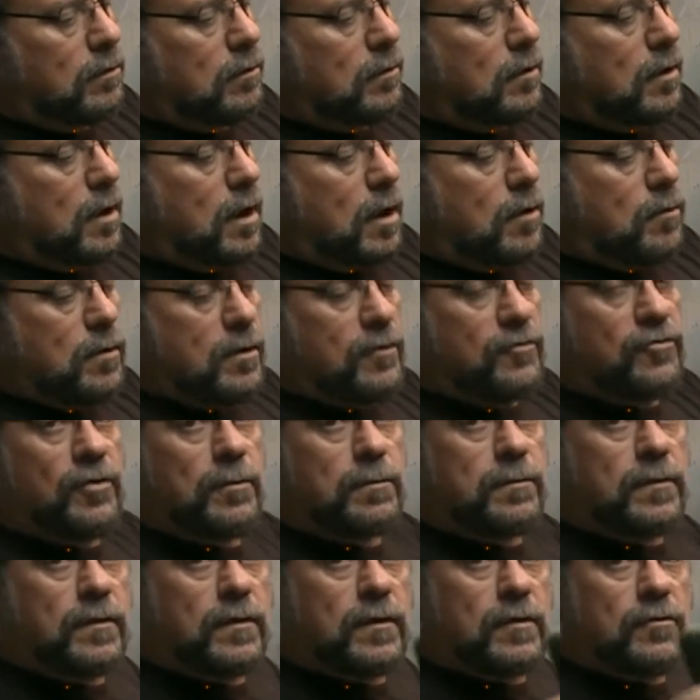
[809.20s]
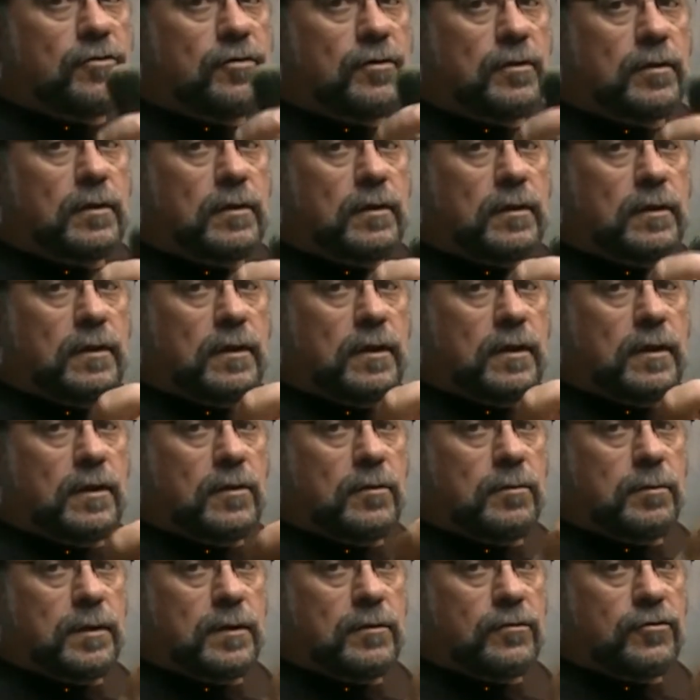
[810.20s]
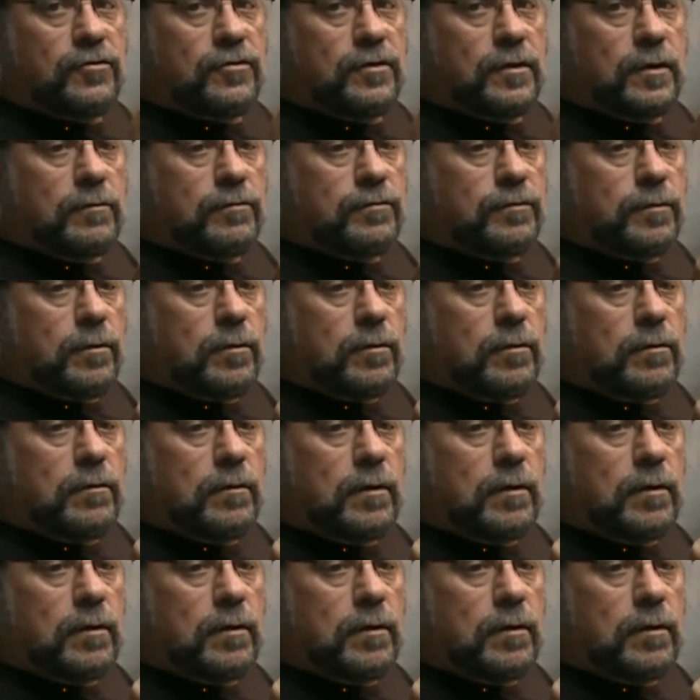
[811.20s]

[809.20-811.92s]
I want something that's a little bit stiffer,